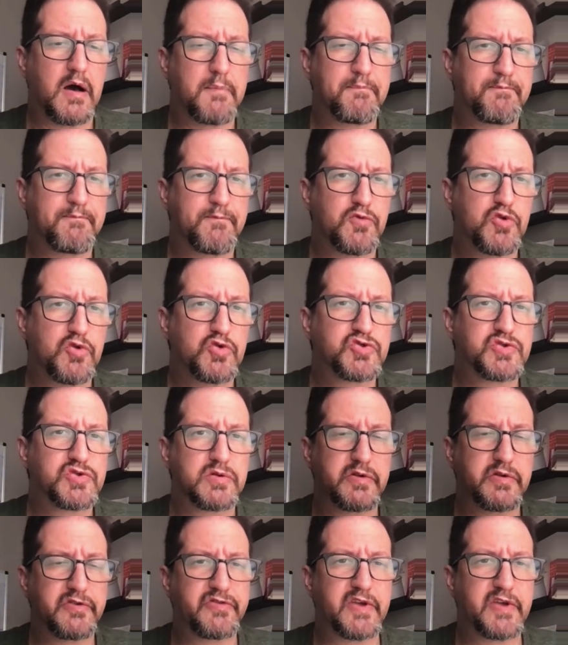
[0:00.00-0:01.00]

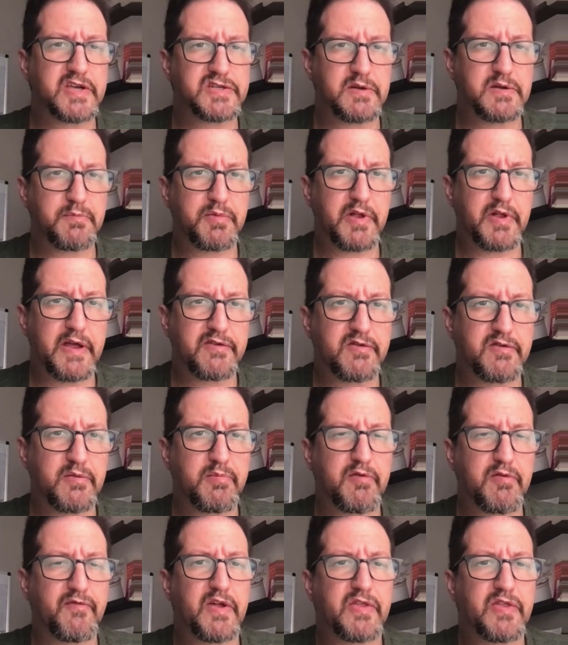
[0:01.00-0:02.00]
neutralization plate to
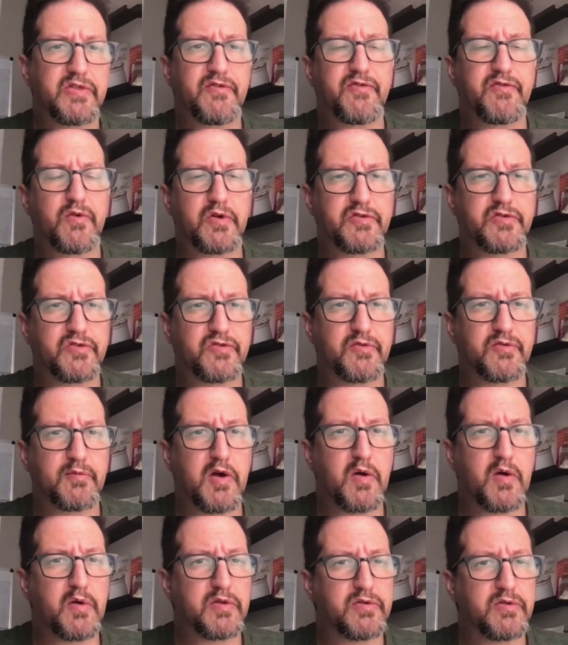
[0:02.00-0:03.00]
prevent the forces from
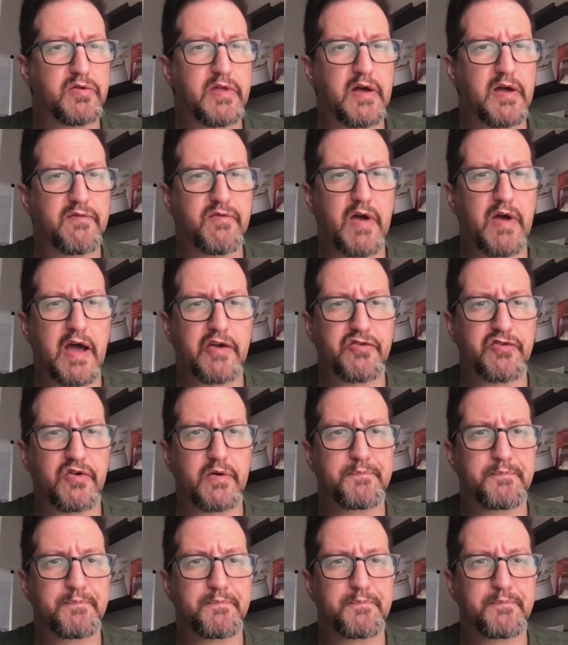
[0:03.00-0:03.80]
going through that fracture.